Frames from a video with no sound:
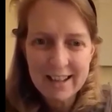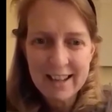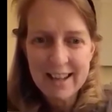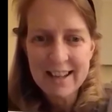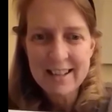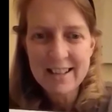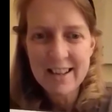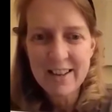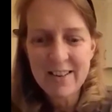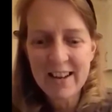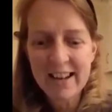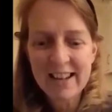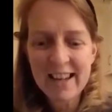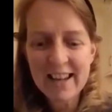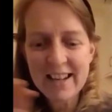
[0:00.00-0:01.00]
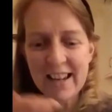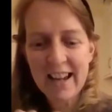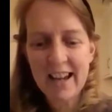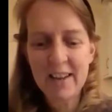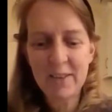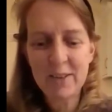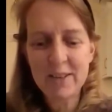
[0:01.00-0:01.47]
So again,
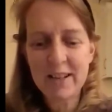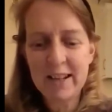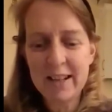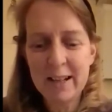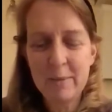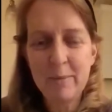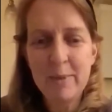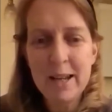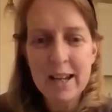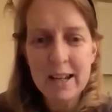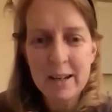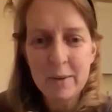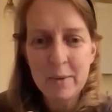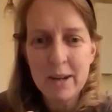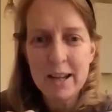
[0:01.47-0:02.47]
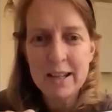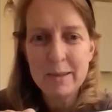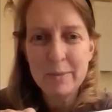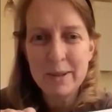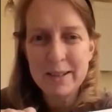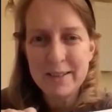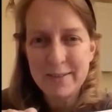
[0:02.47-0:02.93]
I've got a little black and white
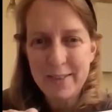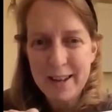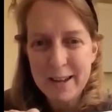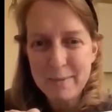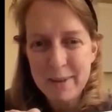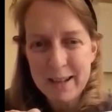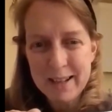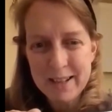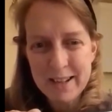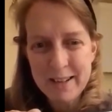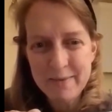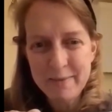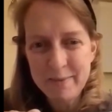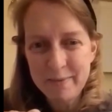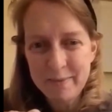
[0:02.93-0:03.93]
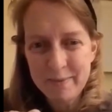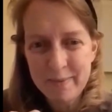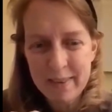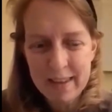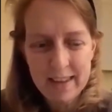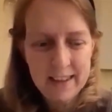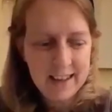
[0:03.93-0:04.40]
butterfly picture,
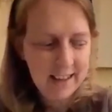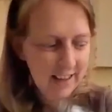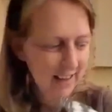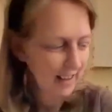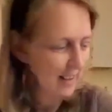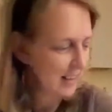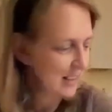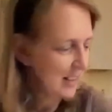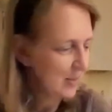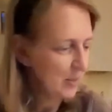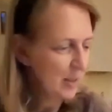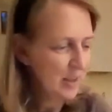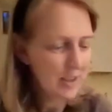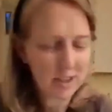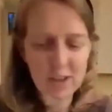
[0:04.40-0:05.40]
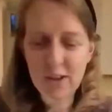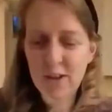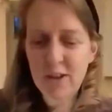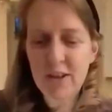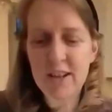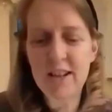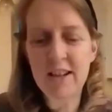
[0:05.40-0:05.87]
which I'm going to
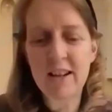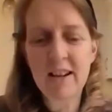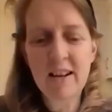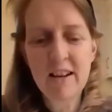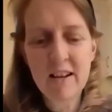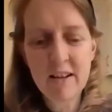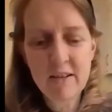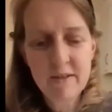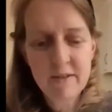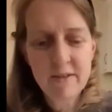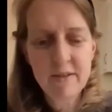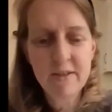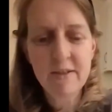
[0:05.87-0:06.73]
cut in half.